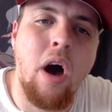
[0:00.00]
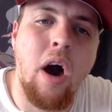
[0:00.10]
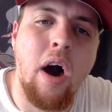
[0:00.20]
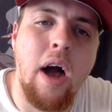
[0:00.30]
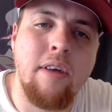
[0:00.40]

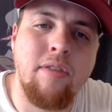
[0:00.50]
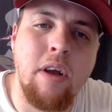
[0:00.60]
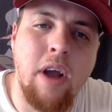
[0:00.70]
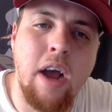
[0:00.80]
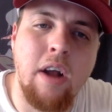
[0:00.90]
as
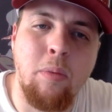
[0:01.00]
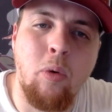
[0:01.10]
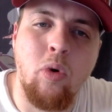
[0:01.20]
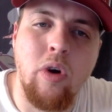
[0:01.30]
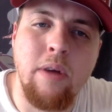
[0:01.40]
they kind of
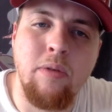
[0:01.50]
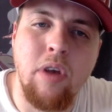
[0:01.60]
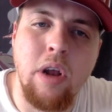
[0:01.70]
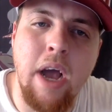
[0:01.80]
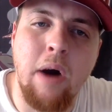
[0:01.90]
reported he was
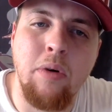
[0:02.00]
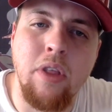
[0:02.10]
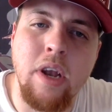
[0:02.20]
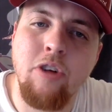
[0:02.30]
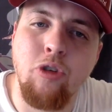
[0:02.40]
going to be out with
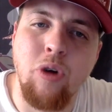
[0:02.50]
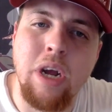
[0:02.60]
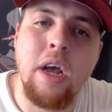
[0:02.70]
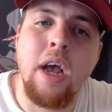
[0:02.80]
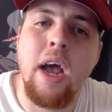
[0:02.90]
an
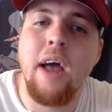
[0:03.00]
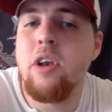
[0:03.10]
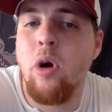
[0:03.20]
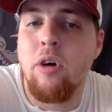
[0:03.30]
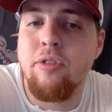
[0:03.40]
injury. And
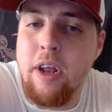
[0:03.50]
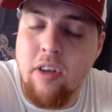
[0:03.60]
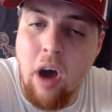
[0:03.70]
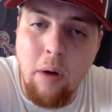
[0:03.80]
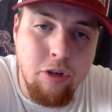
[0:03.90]
then you also had
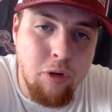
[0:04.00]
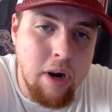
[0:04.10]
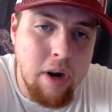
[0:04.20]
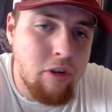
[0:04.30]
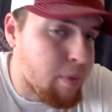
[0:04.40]
Thomas
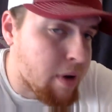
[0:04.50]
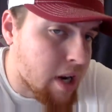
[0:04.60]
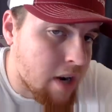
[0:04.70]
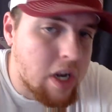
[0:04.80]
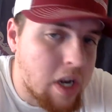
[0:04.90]
Schrader, speaking
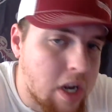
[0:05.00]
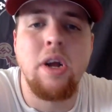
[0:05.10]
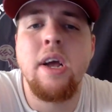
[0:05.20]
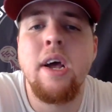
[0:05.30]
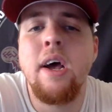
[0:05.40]
of an
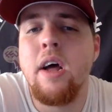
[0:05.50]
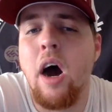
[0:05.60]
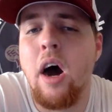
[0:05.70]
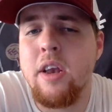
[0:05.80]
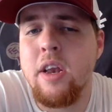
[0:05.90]
injury,
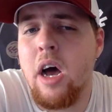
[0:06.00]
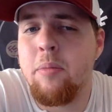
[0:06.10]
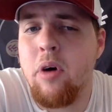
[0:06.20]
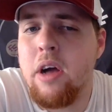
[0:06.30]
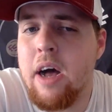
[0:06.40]
did not
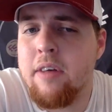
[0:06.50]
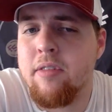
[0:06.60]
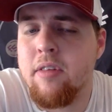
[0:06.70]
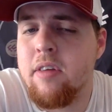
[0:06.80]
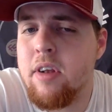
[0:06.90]
play last
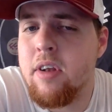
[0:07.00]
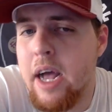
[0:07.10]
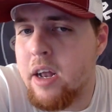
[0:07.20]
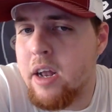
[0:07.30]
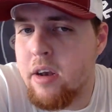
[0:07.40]
season,
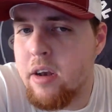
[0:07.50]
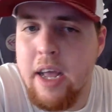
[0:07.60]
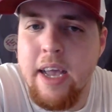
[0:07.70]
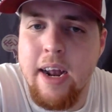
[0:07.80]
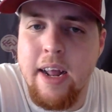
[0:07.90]
and
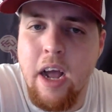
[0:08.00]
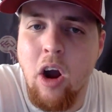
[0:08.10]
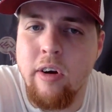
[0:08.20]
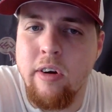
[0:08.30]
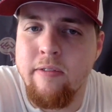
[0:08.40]
he kind of got
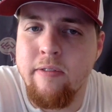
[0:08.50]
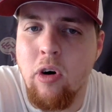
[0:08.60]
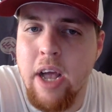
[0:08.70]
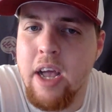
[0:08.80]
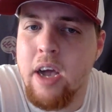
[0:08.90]
hurt in
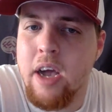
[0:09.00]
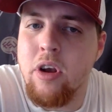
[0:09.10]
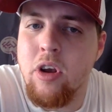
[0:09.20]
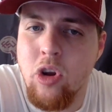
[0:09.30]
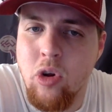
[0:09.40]
fall camp.
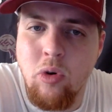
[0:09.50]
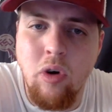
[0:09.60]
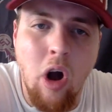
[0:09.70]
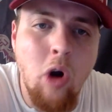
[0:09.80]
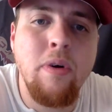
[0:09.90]
And
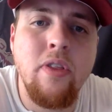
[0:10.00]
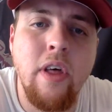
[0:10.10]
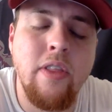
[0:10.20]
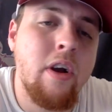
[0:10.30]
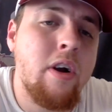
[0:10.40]
you're hoping
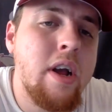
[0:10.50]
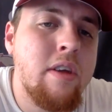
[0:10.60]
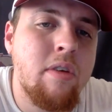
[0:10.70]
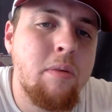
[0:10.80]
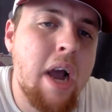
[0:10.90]
that there
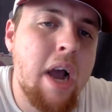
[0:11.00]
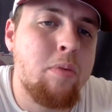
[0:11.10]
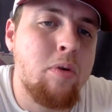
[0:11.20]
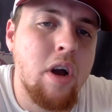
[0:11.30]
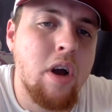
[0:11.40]
is some kind of
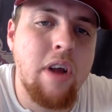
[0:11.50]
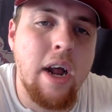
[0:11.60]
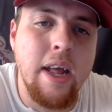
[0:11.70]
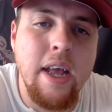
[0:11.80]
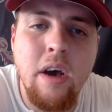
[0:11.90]
production
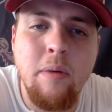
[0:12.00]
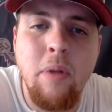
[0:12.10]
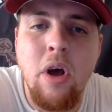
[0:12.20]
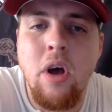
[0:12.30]
out of him.